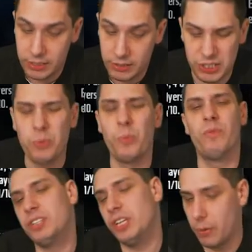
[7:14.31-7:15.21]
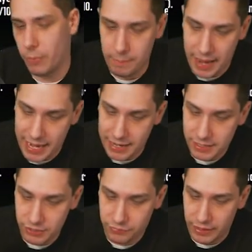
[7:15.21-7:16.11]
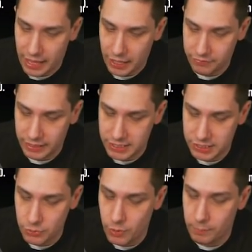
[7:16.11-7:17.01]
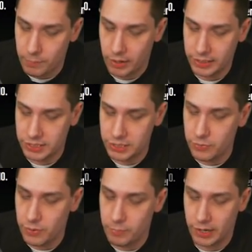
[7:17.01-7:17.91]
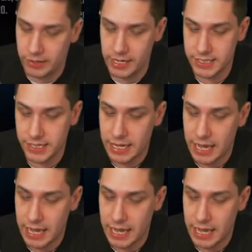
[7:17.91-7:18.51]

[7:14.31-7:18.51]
Let's do, you know what, man? Just for the hell of it, let's do one more. Let's do one more of these.